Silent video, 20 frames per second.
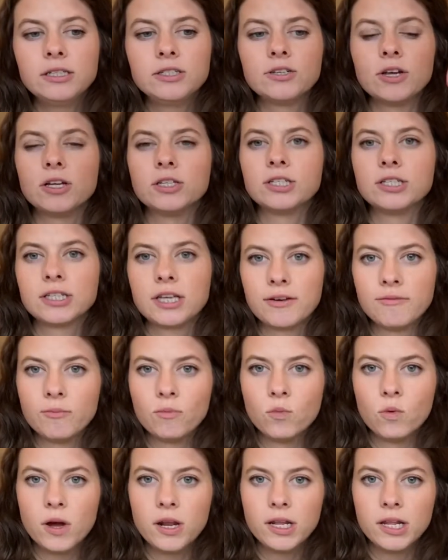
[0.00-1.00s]
So I'll just give
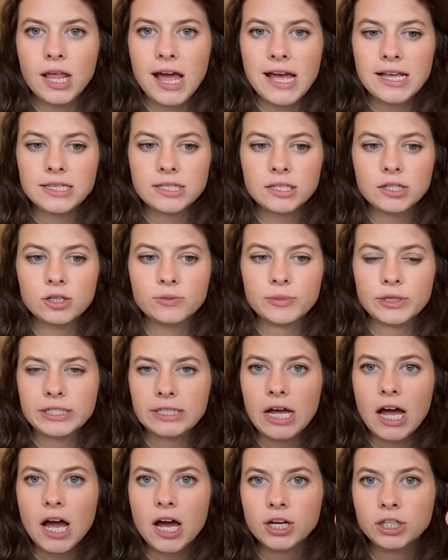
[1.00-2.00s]
them one last little
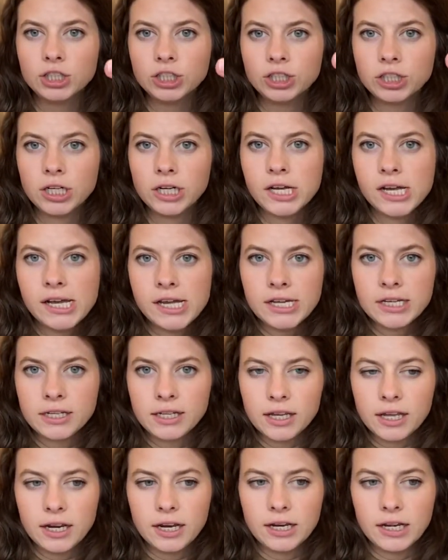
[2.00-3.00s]
massage,
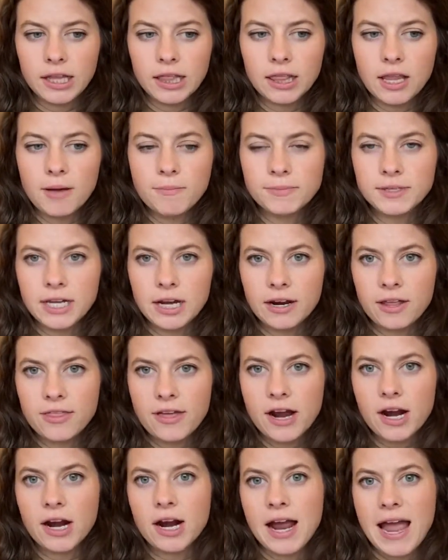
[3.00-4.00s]
get any lumps out of
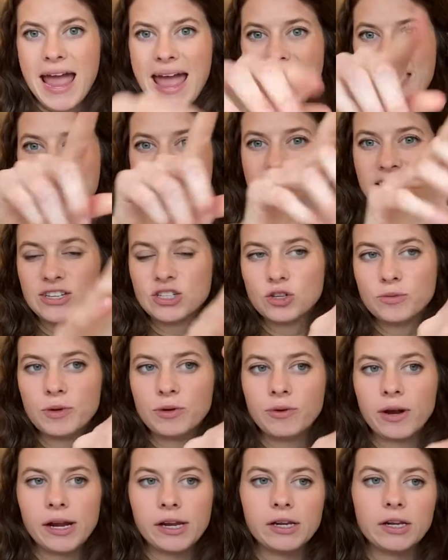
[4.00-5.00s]
there, and this will be
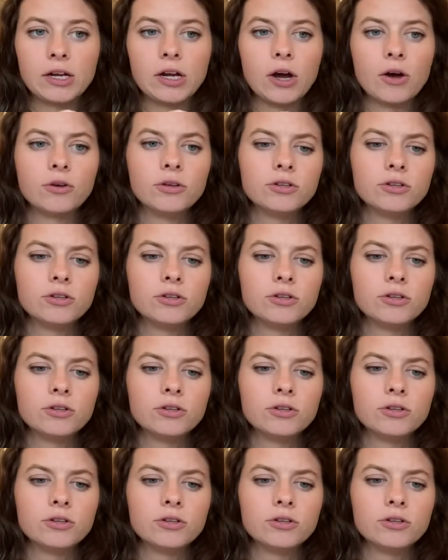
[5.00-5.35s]
ready to go.